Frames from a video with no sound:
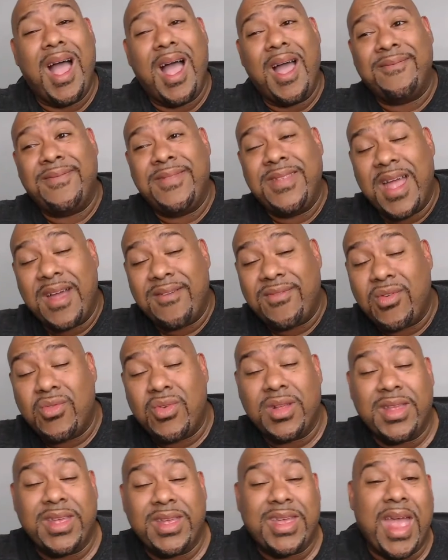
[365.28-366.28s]
I've never
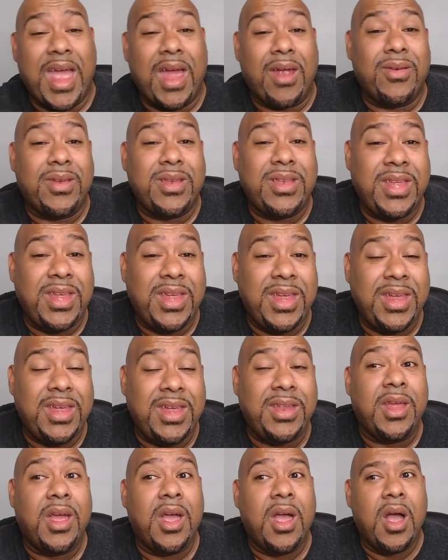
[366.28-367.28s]
really
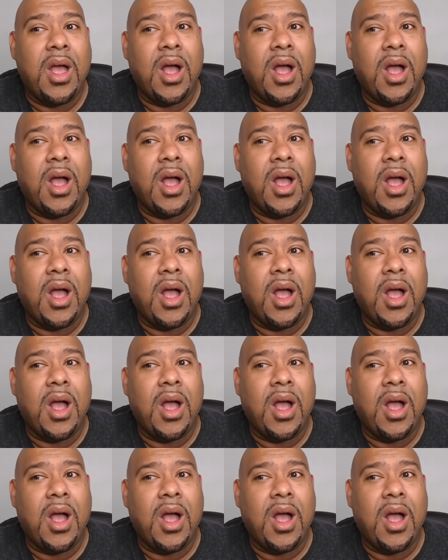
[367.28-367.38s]
guaranteed